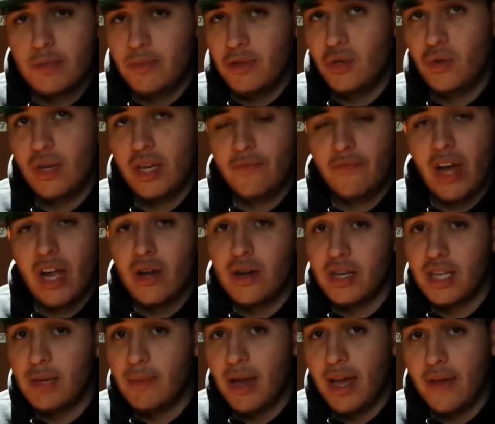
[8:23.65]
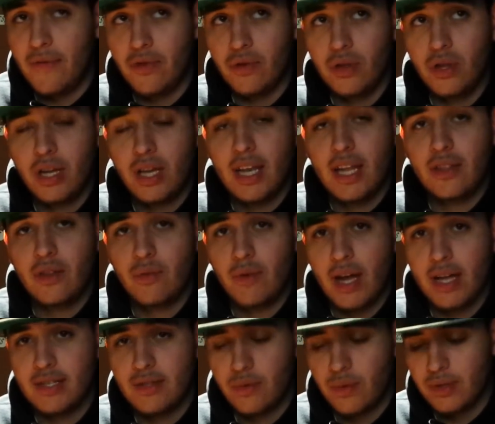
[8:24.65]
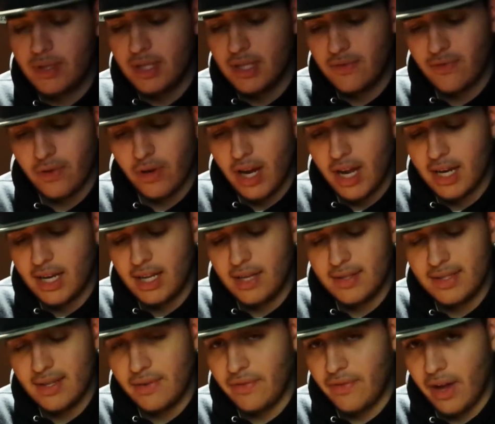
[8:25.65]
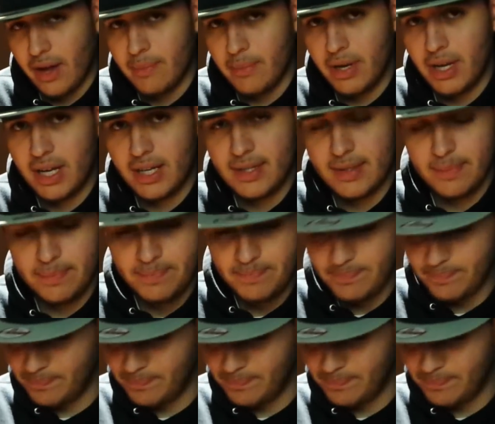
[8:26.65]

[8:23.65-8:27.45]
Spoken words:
but you can find on eBay if you're looking at the right sources for 80, 75 bucks.